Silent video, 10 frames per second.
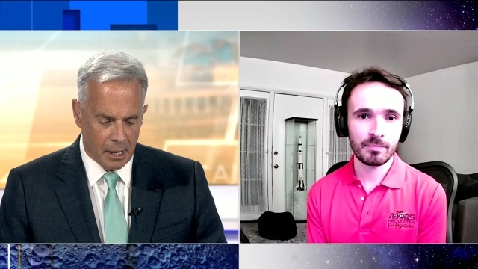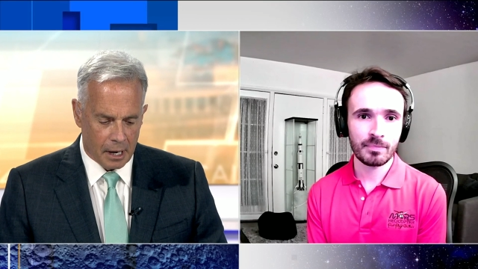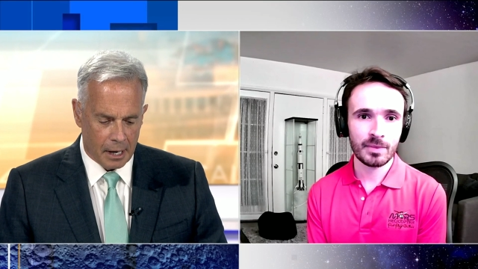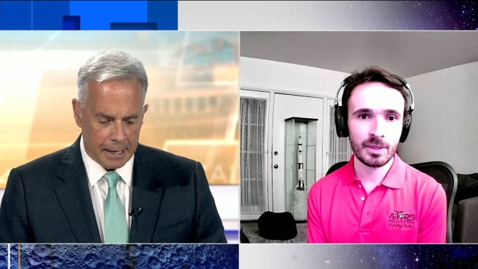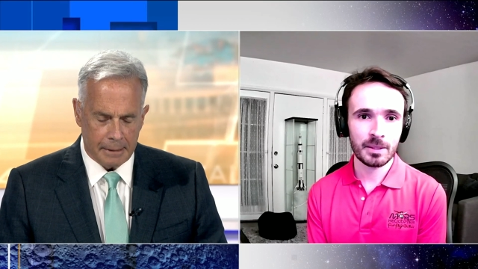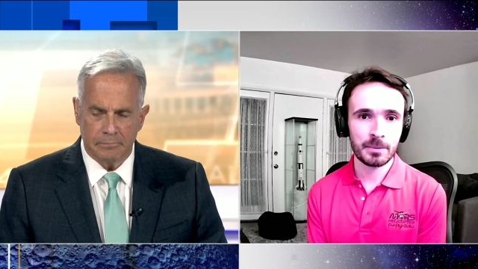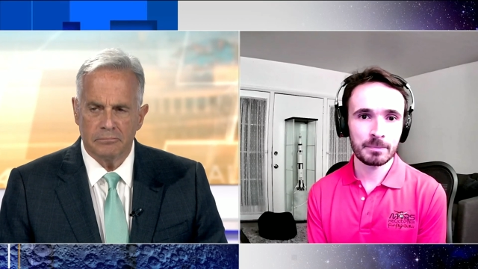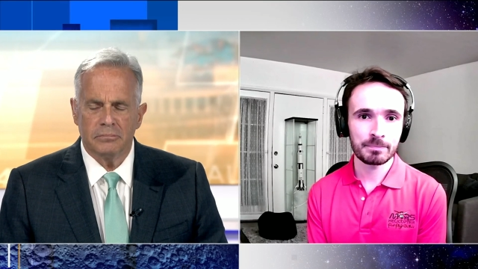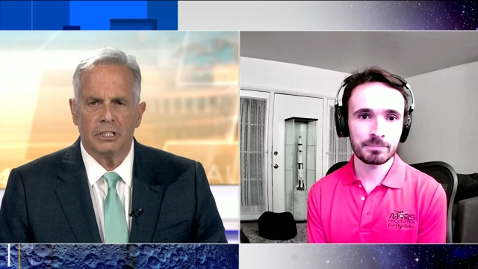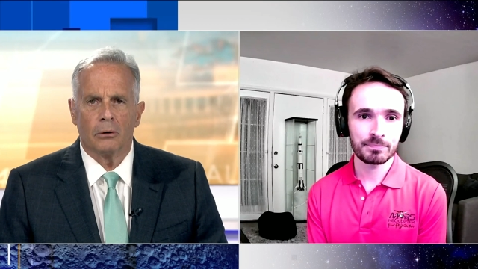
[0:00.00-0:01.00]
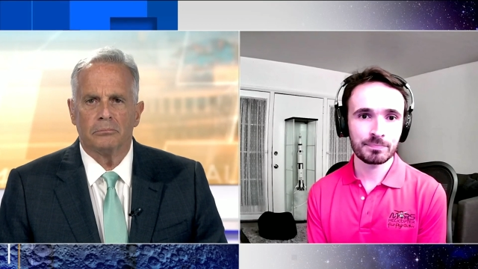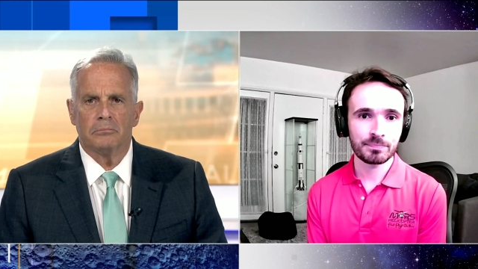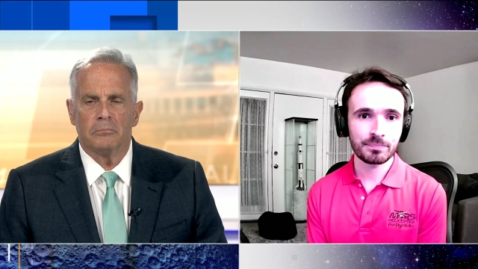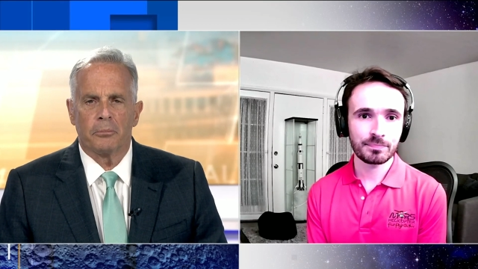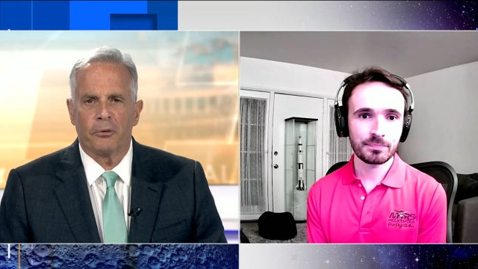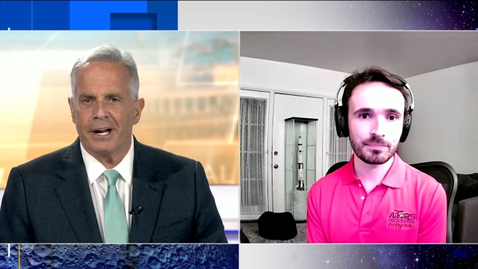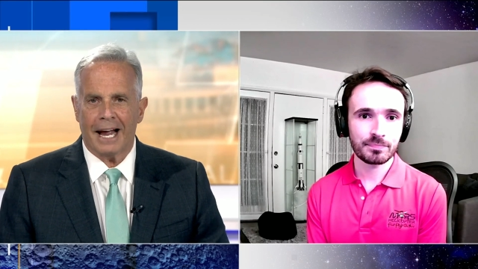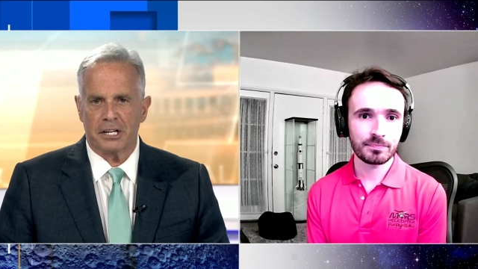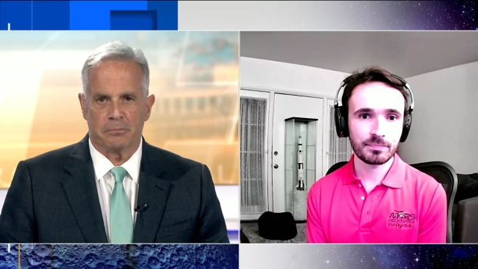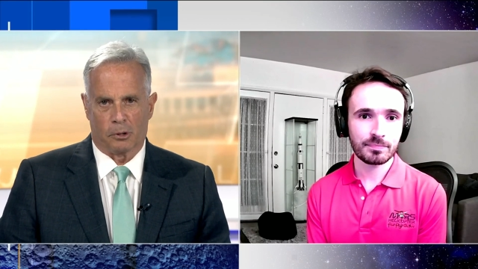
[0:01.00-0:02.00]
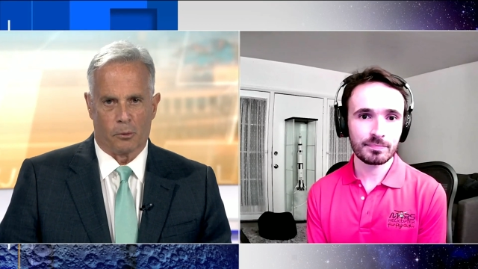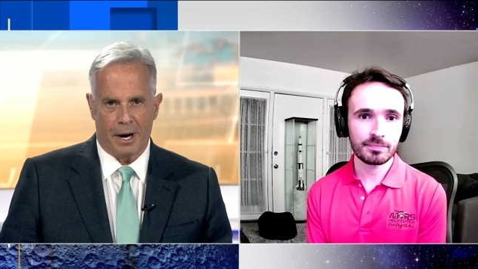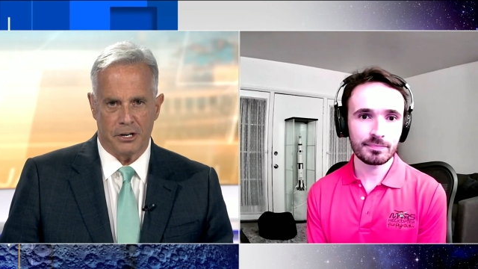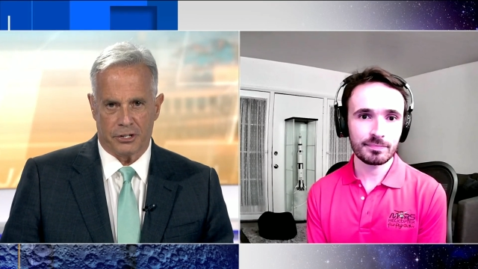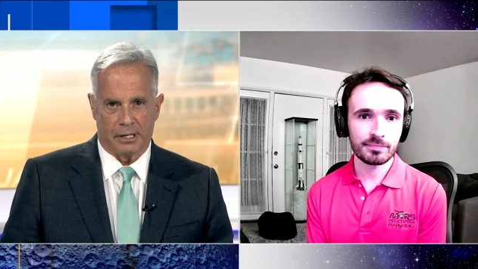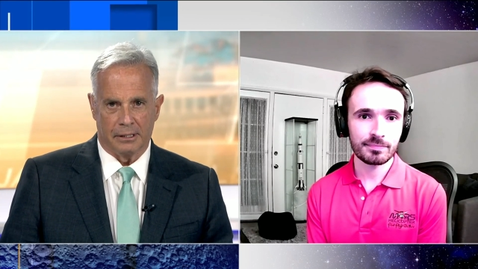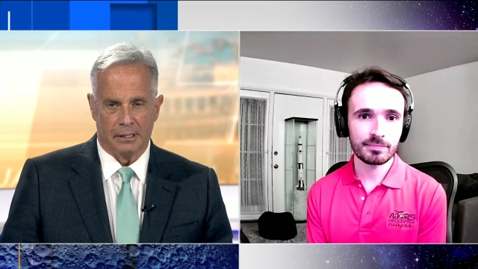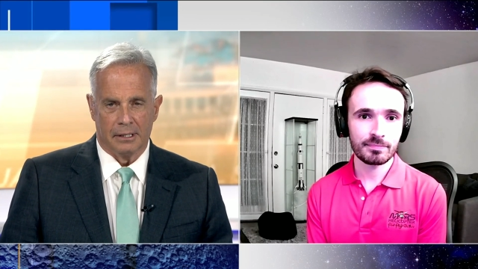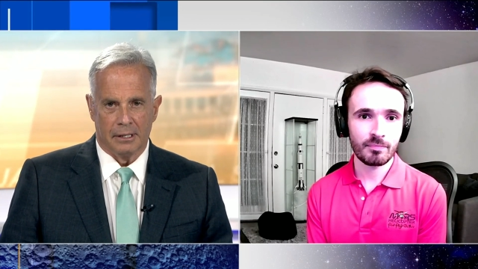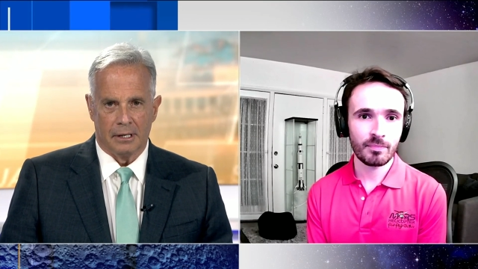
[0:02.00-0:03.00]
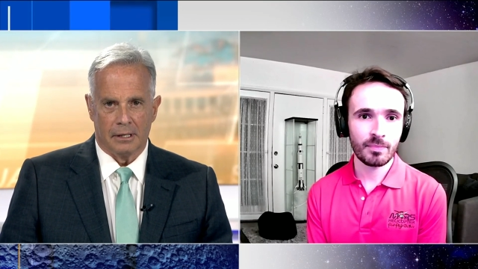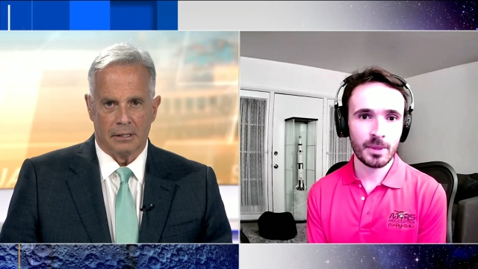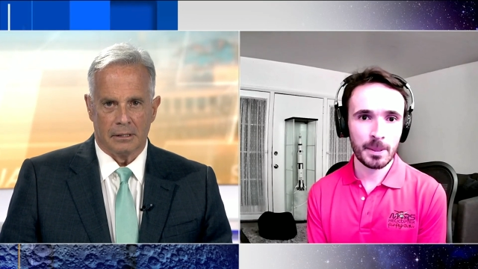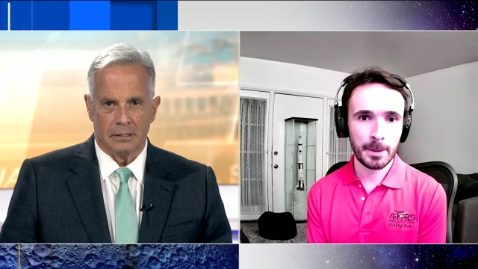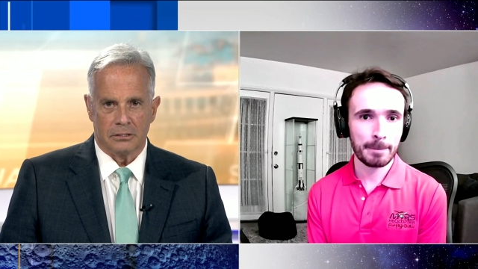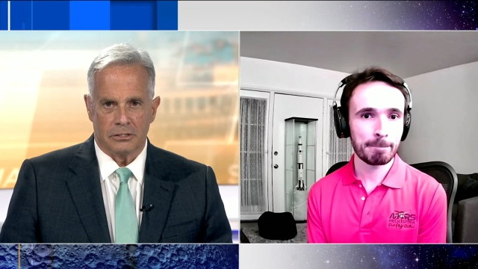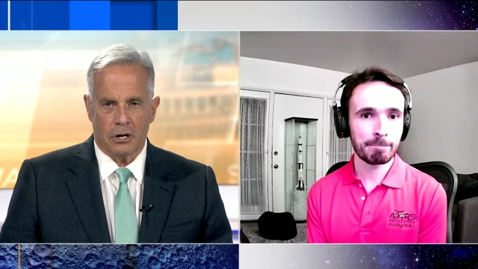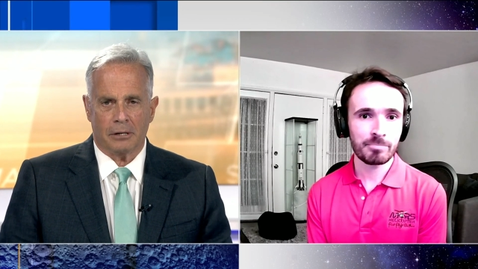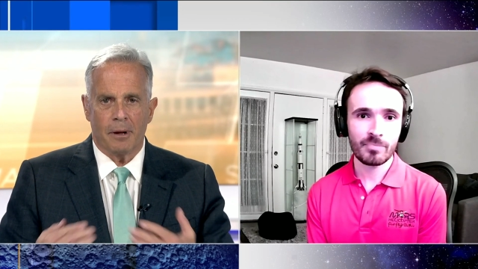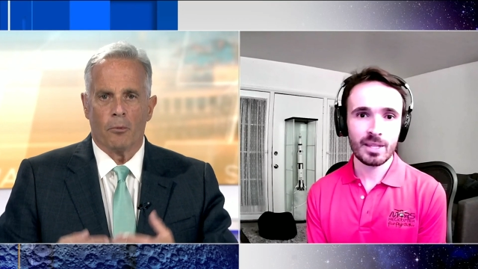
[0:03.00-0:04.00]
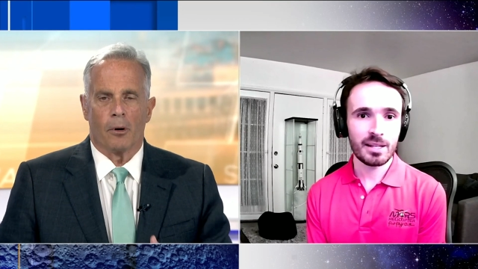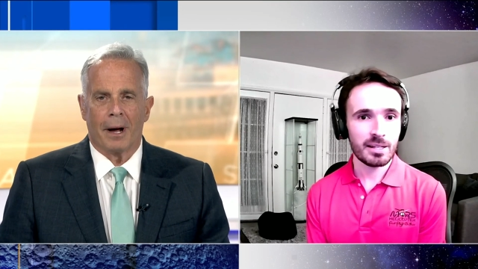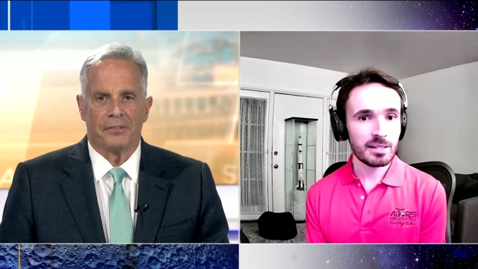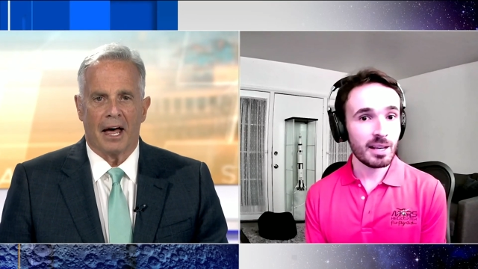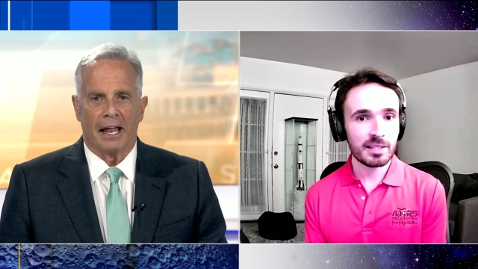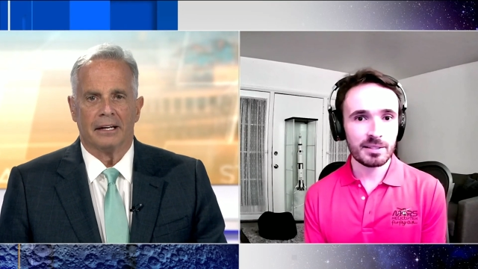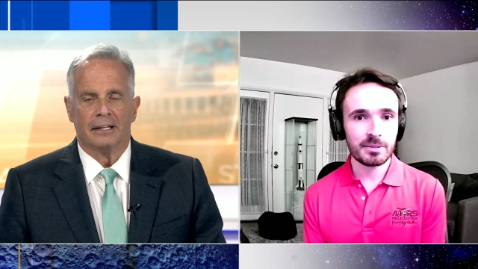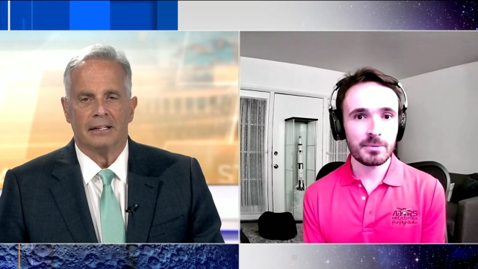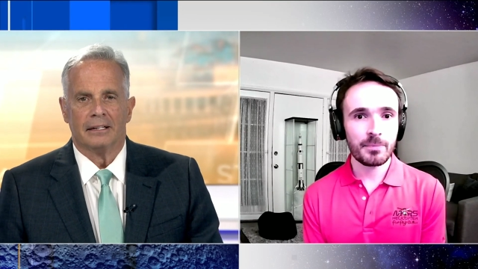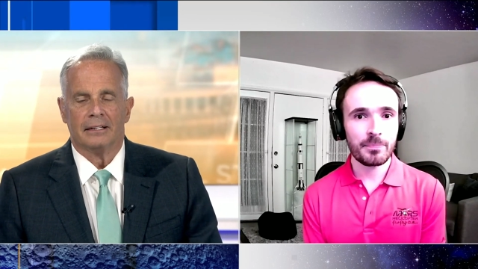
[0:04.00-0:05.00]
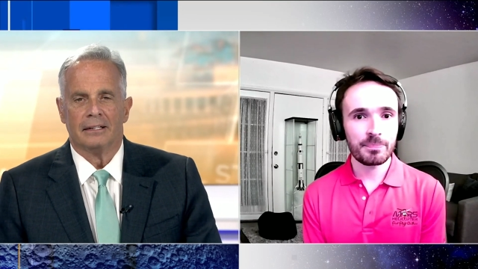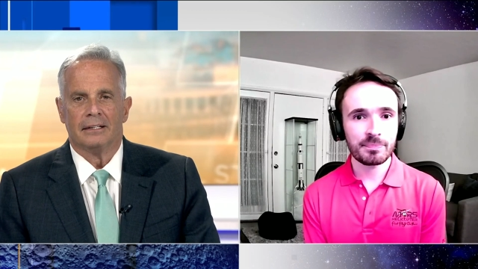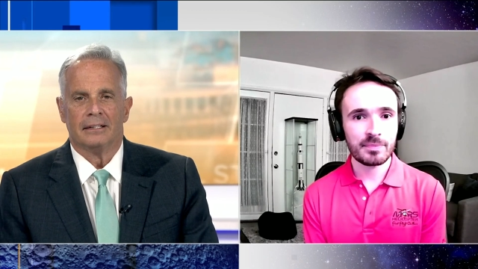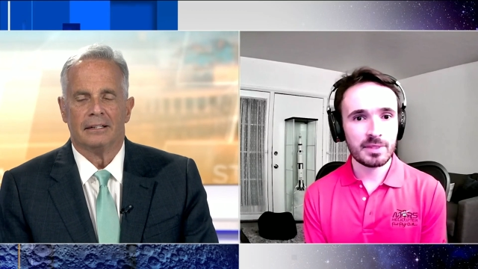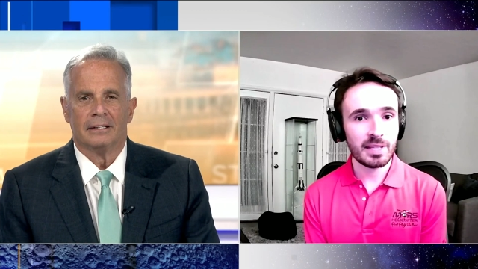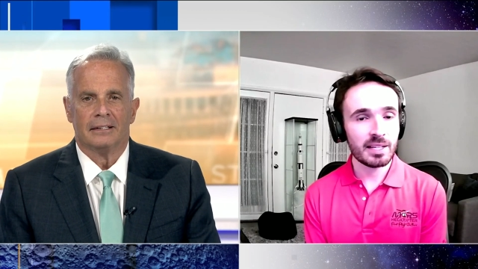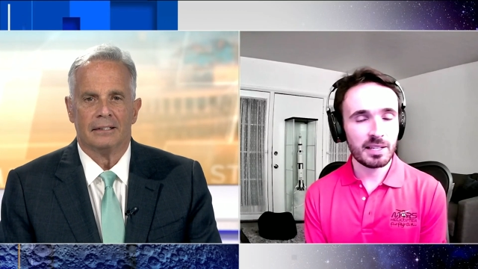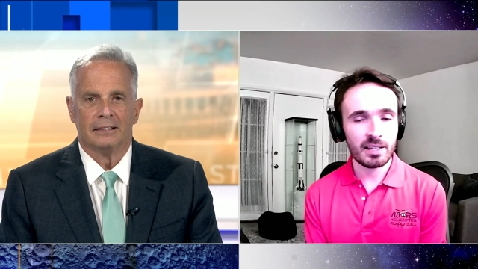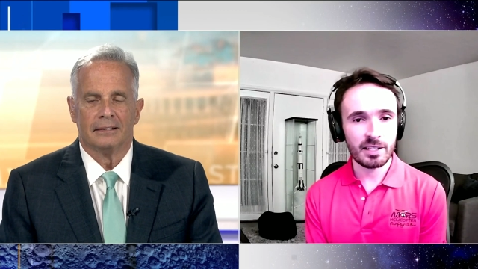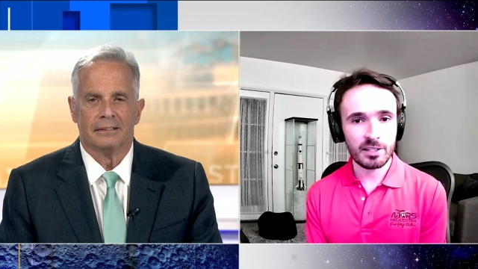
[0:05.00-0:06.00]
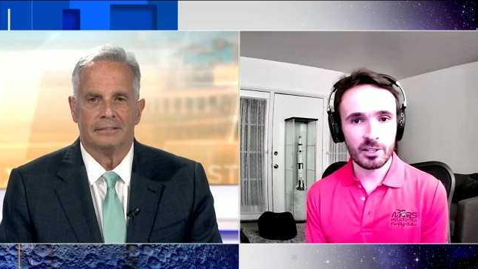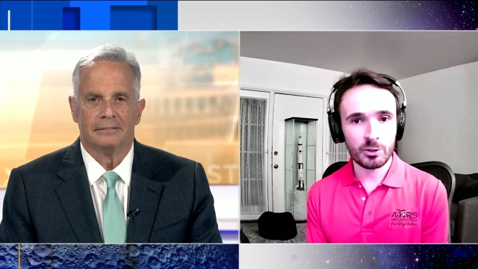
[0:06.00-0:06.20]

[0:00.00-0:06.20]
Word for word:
Speaker 1: uh, you know, pre-exploration. Talk to me more about that. Thanks.
Speaker 2: Yeah, exactly. So like